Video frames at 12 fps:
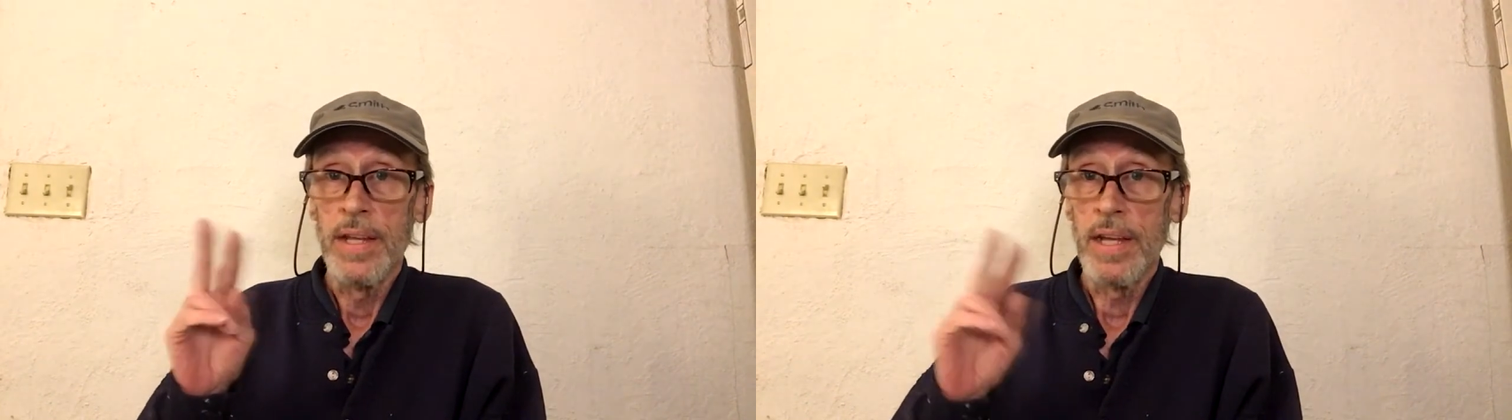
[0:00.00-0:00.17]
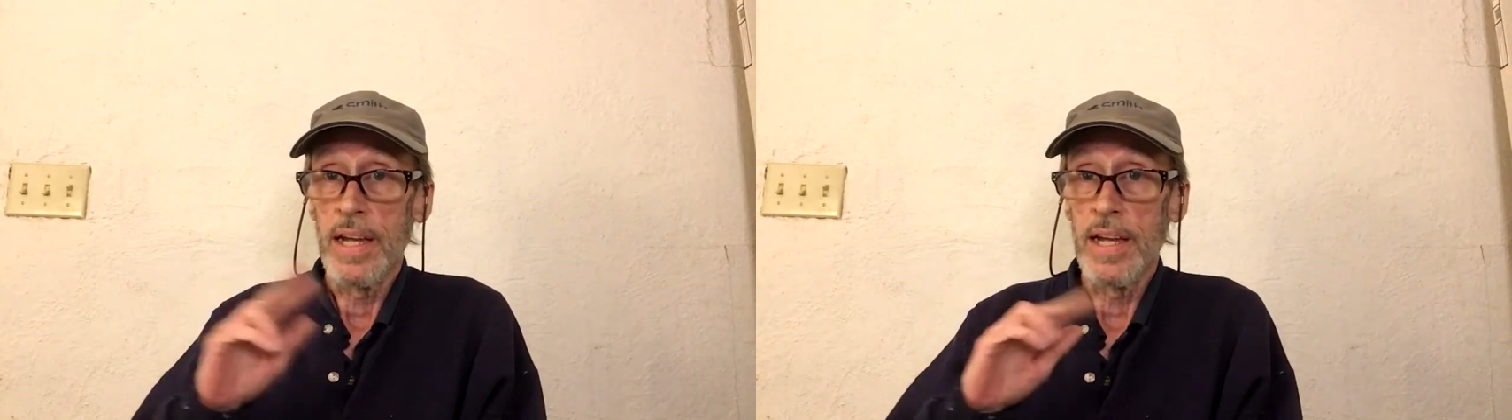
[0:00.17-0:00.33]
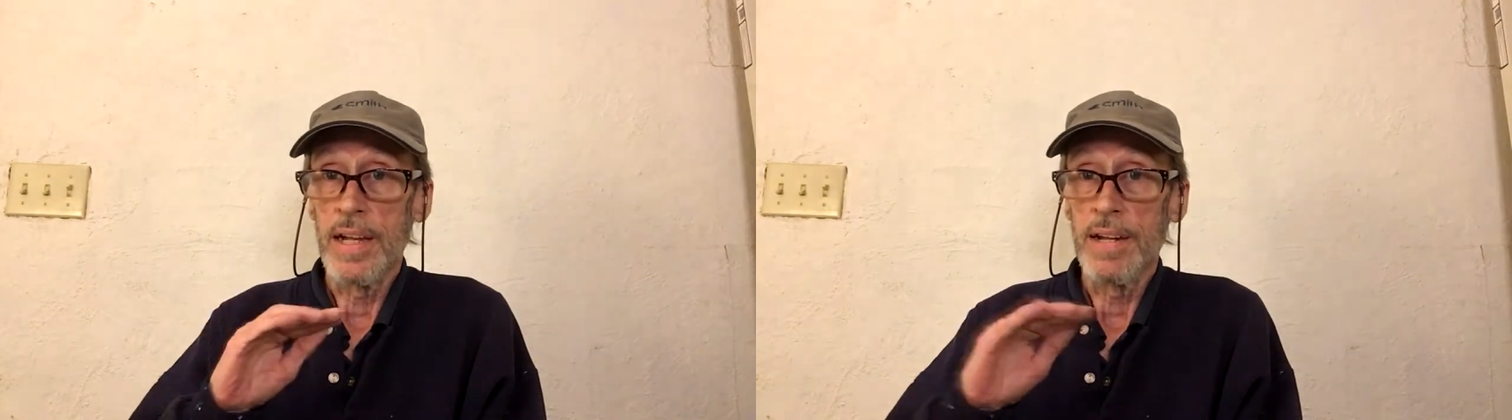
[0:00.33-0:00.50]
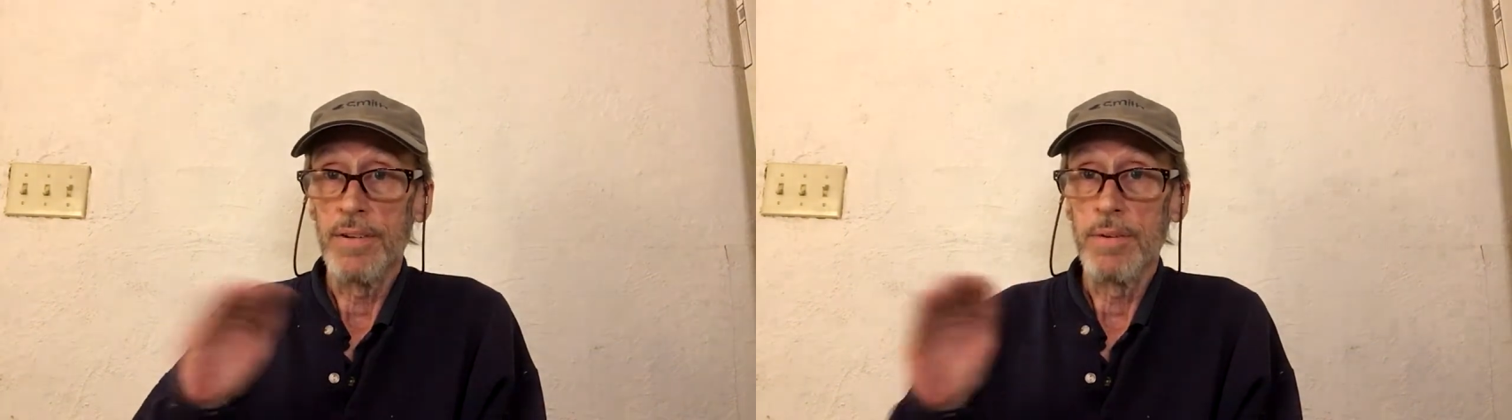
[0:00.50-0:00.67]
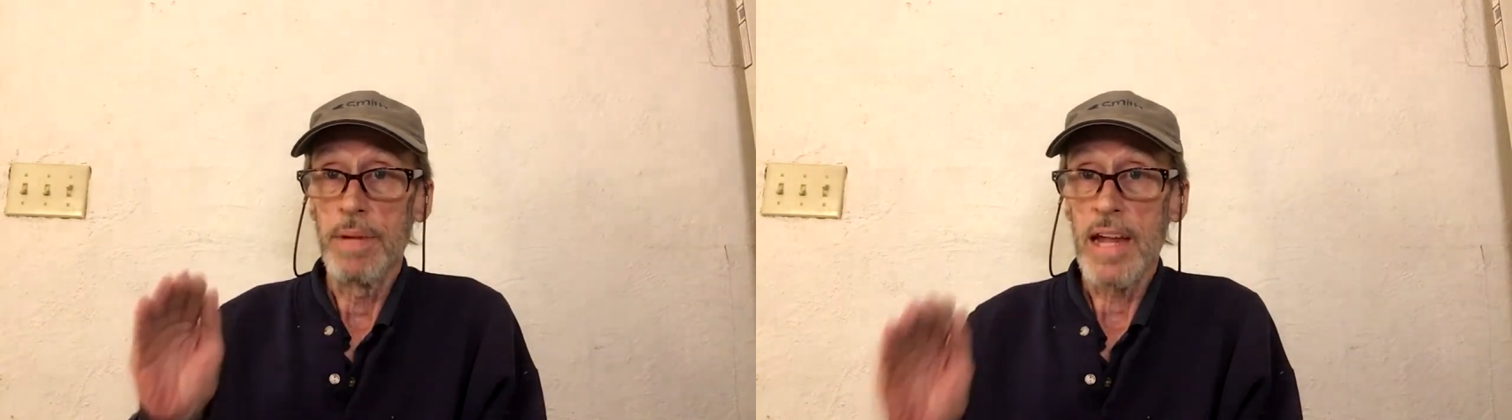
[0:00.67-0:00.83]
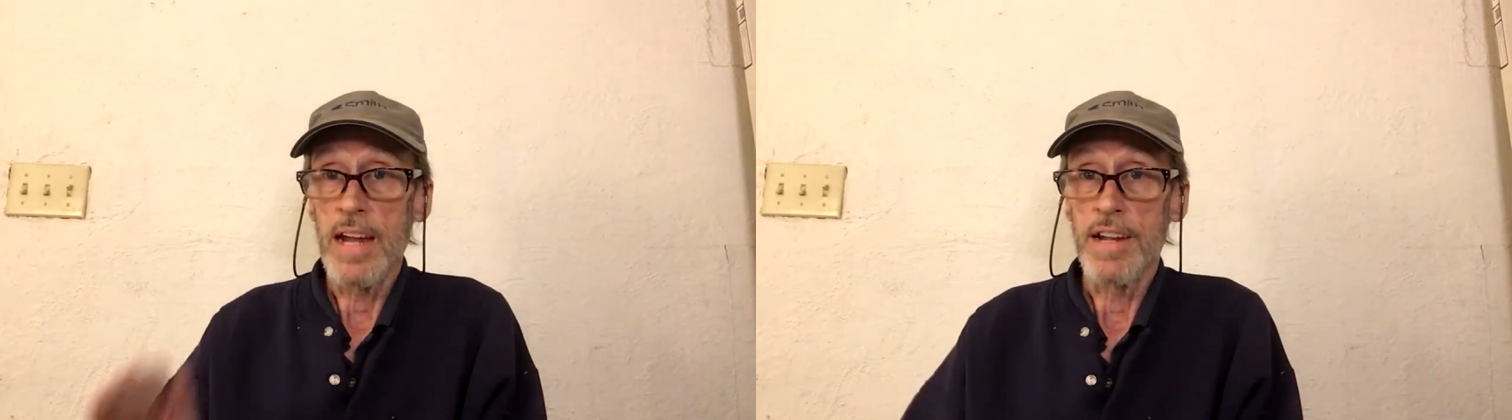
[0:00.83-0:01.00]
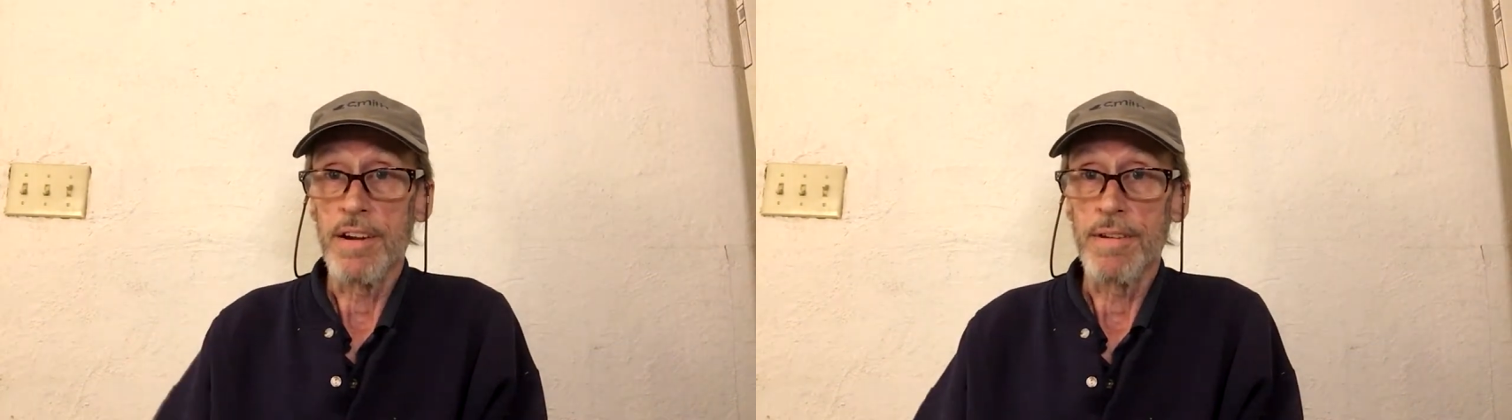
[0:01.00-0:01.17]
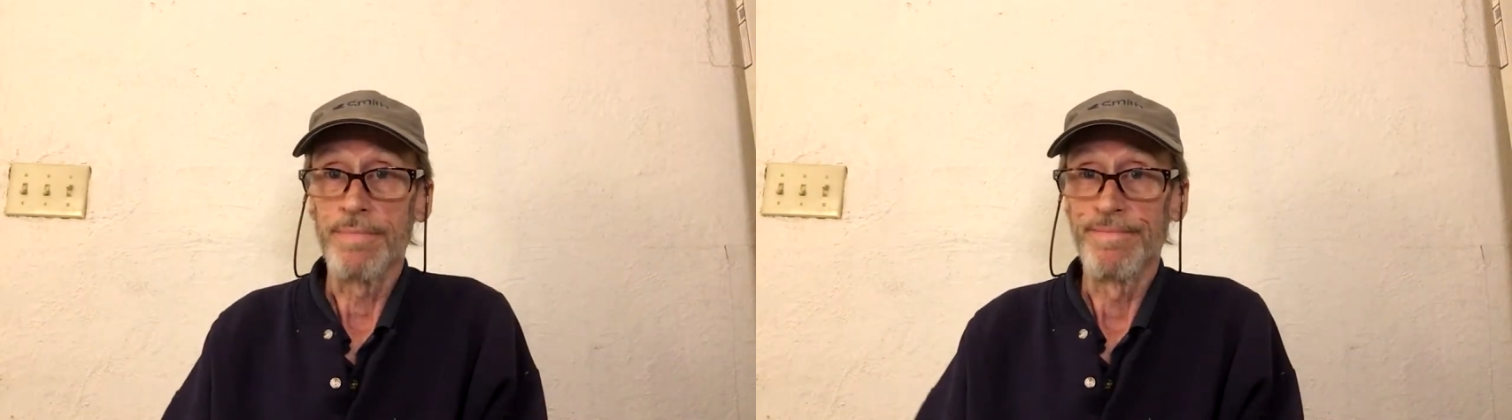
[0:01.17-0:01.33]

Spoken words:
and you'll be out of here.